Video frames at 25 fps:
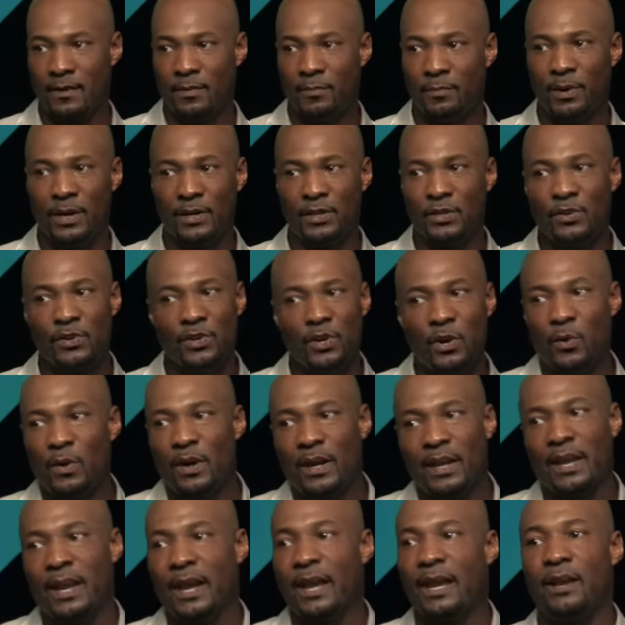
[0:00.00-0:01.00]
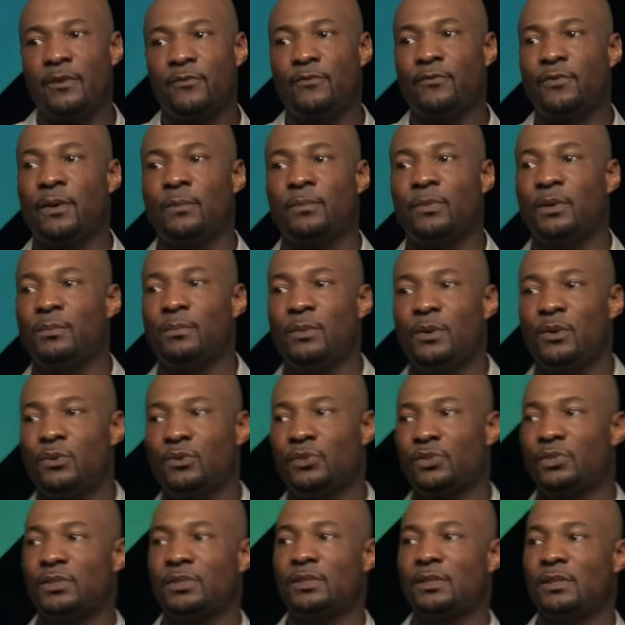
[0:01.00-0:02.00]
but you know it came from the
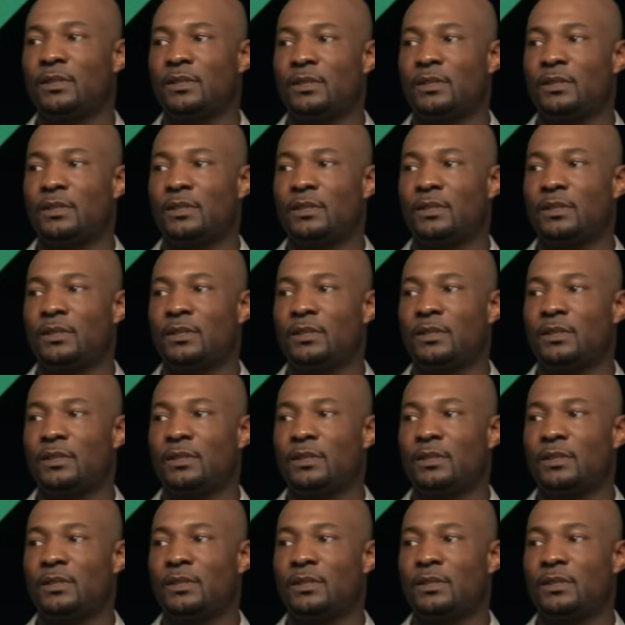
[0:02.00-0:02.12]
most